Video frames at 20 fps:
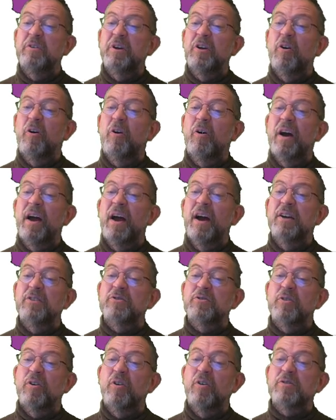or air
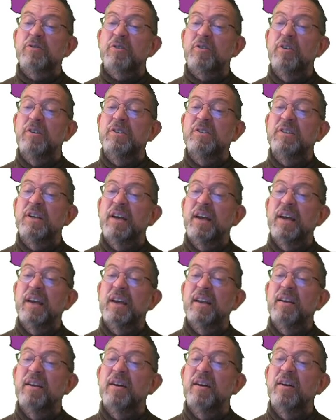should also
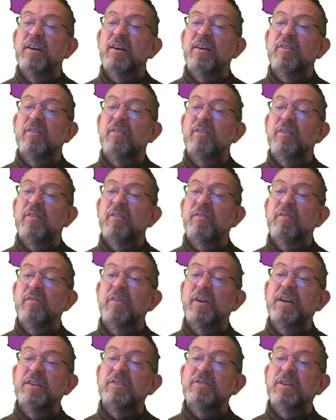contain
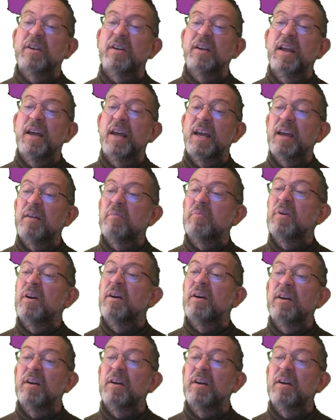region name